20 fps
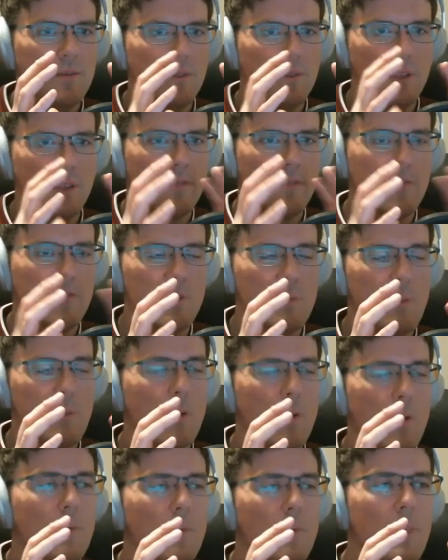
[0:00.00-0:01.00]
like the
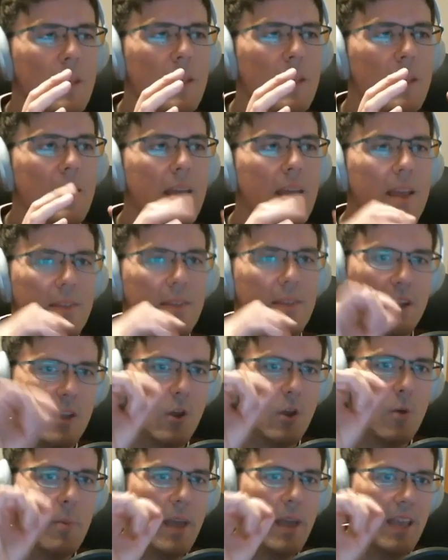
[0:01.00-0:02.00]
Fimo, and then
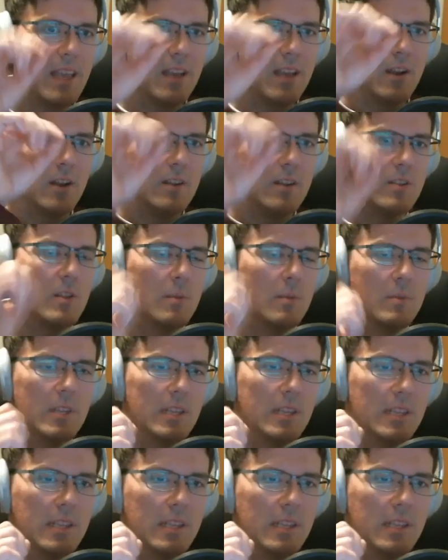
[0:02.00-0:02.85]
go back in on some little